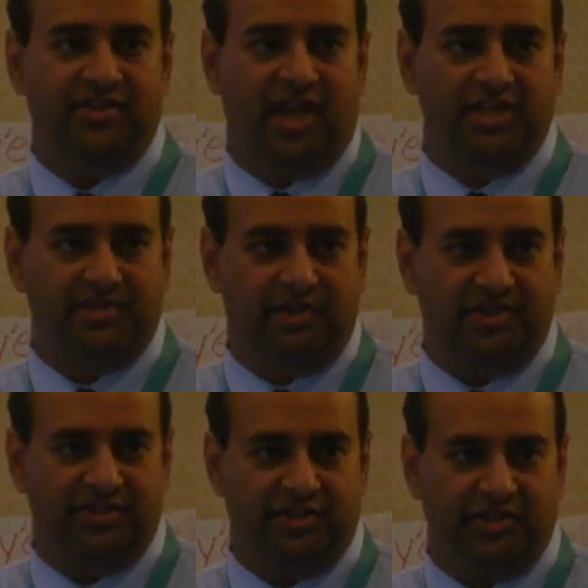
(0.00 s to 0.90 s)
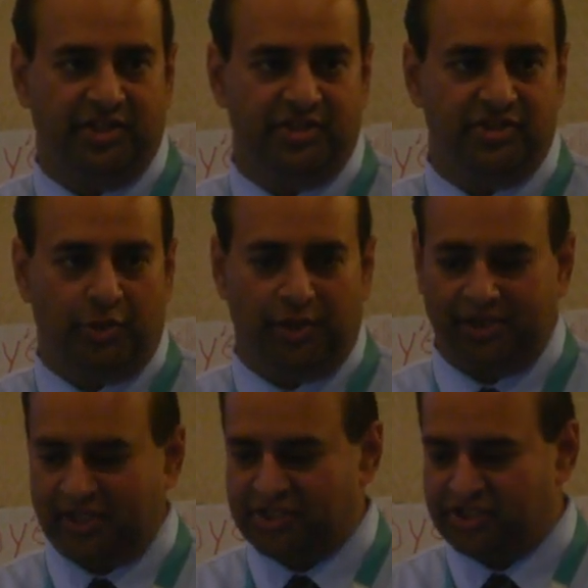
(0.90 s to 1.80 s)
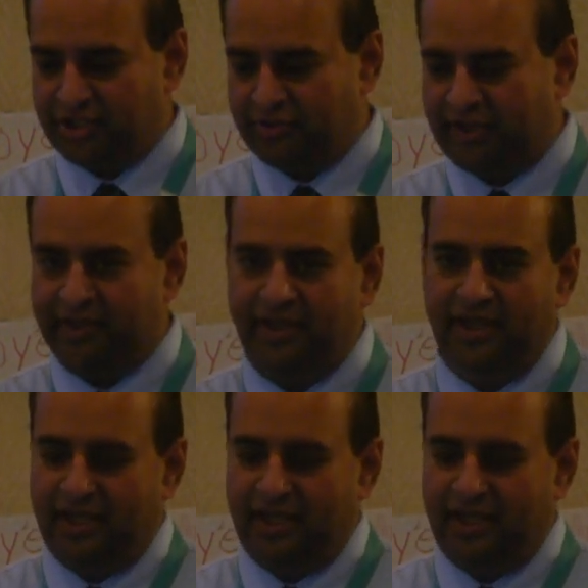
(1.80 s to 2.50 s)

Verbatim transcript: constipation and, and, soiling in children.